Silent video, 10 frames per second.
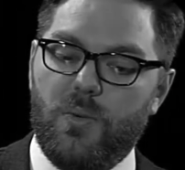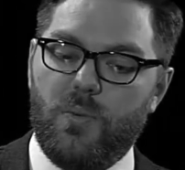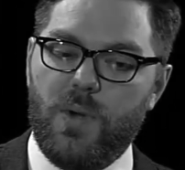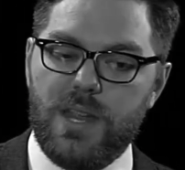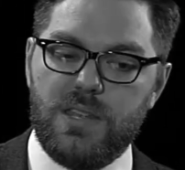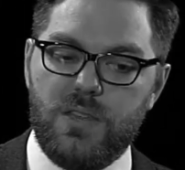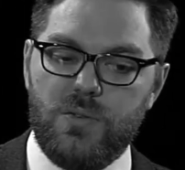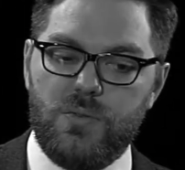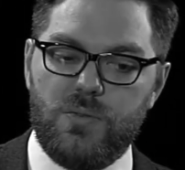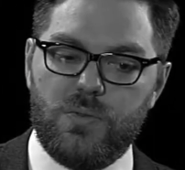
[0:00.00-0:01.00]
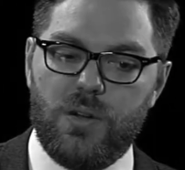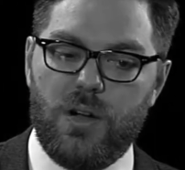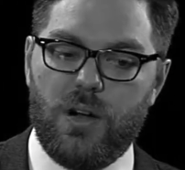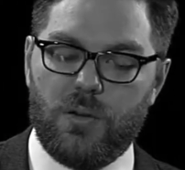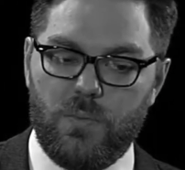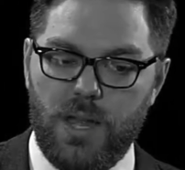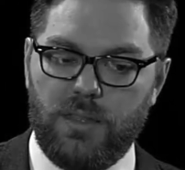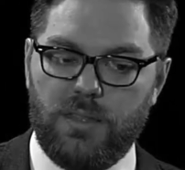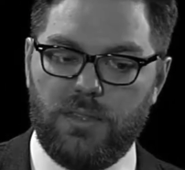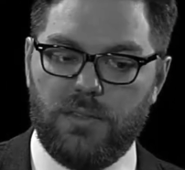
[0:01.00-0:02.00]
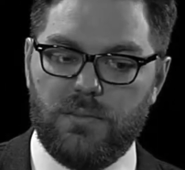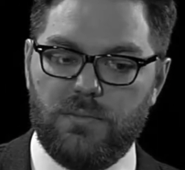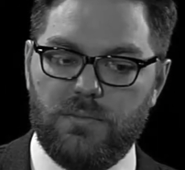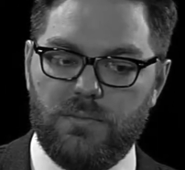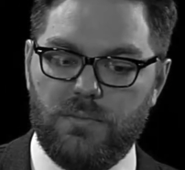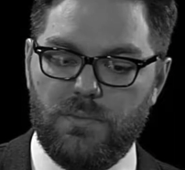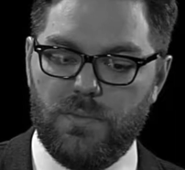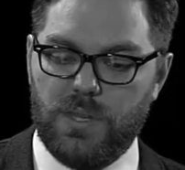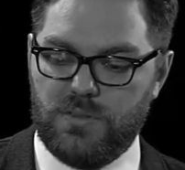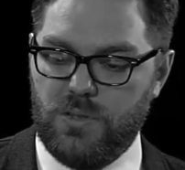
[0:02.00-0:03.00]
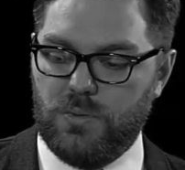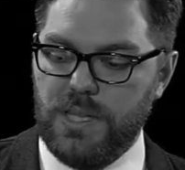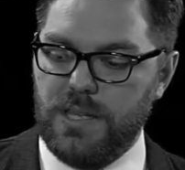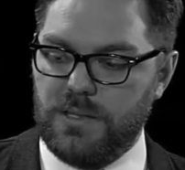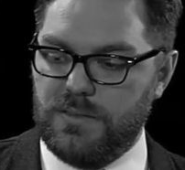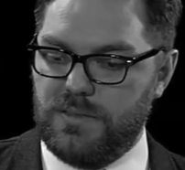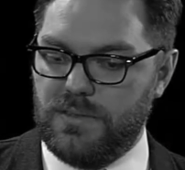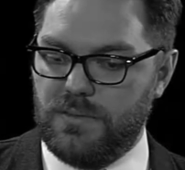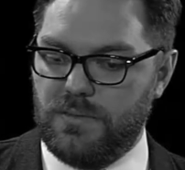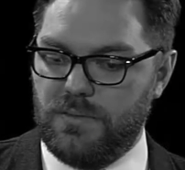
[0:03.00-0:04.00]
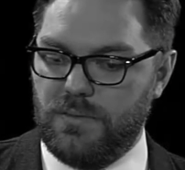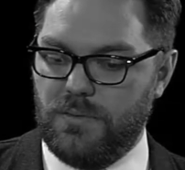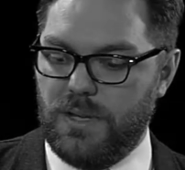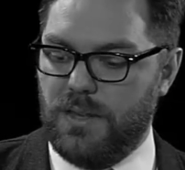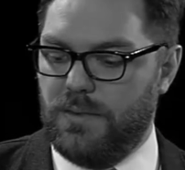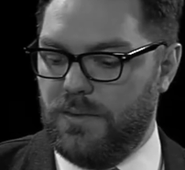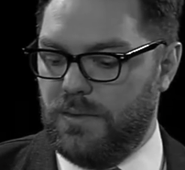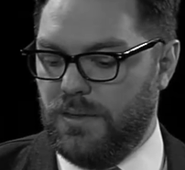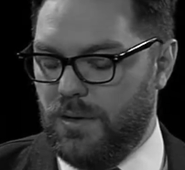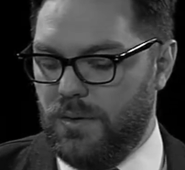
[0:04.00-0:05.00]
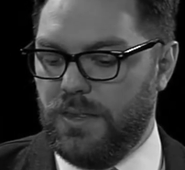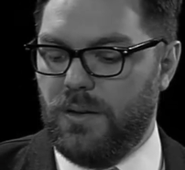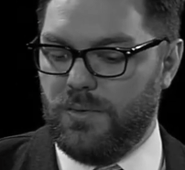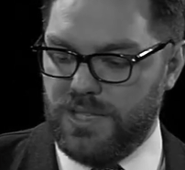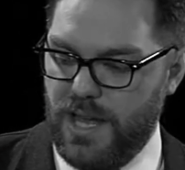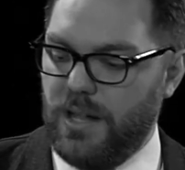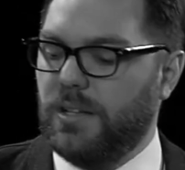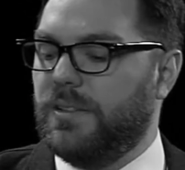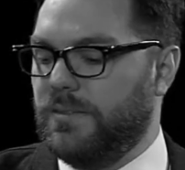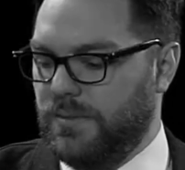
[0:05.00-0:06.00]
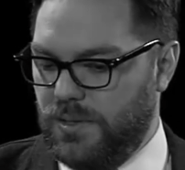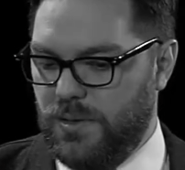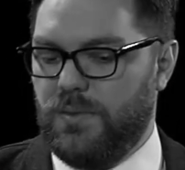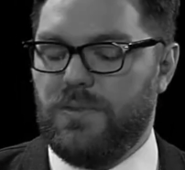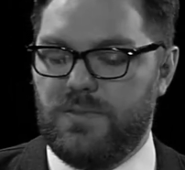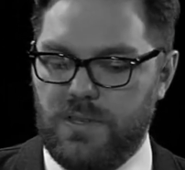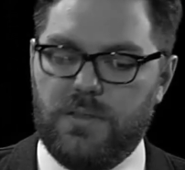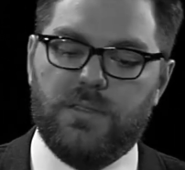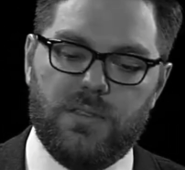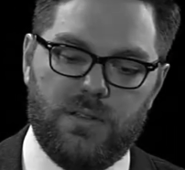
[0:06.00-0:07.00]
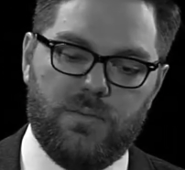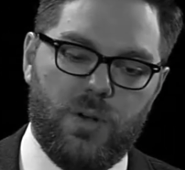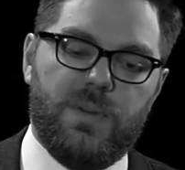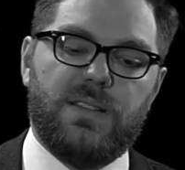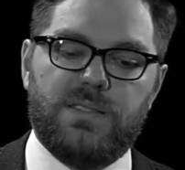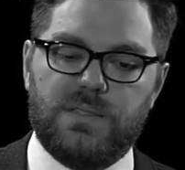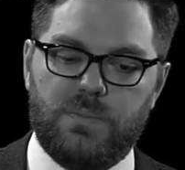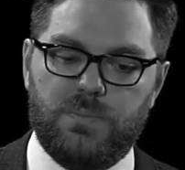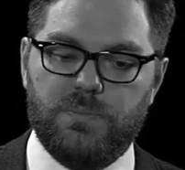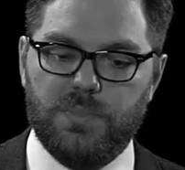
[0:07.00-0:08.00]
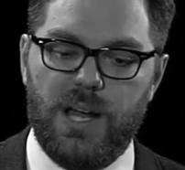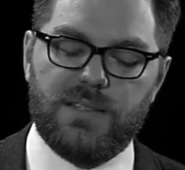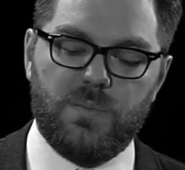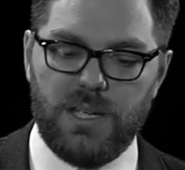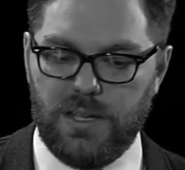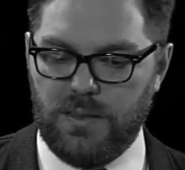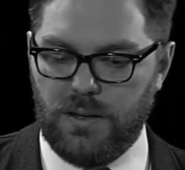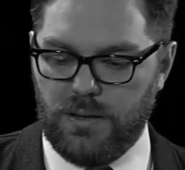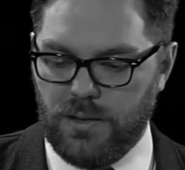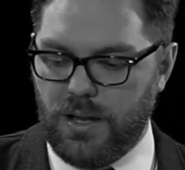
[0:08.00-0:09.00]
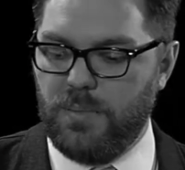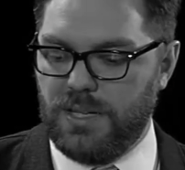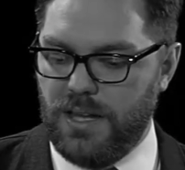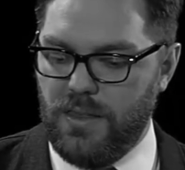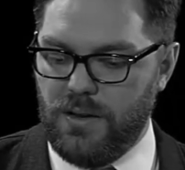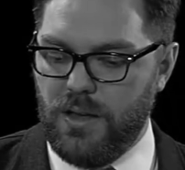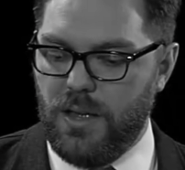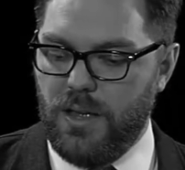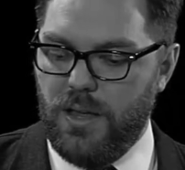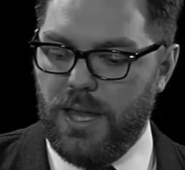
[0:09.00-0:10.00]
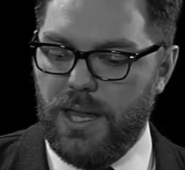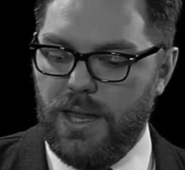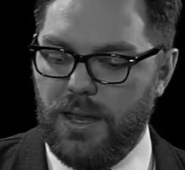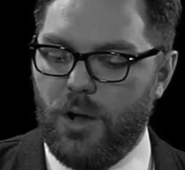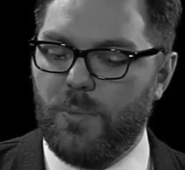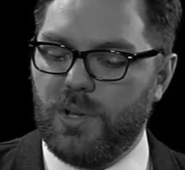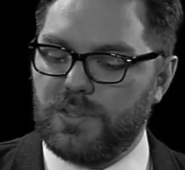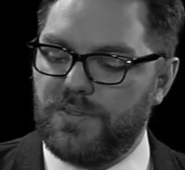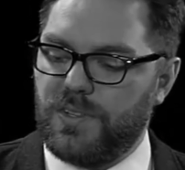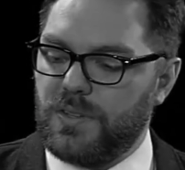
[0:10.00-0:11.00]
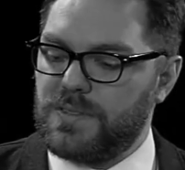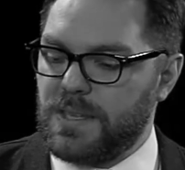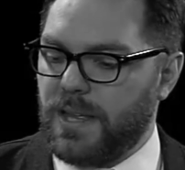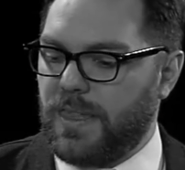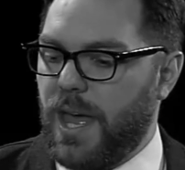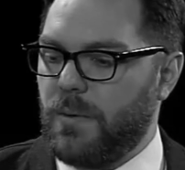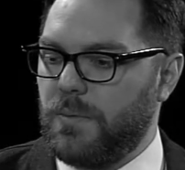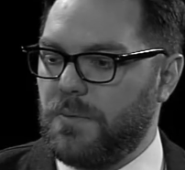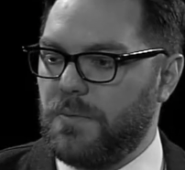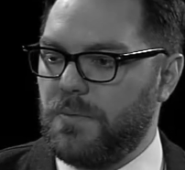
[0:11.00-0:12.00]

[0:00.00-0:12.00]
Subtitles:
when you are with the two leads in the hotel, and you see that the romance is blossoming and they're coming together, it almost feels like that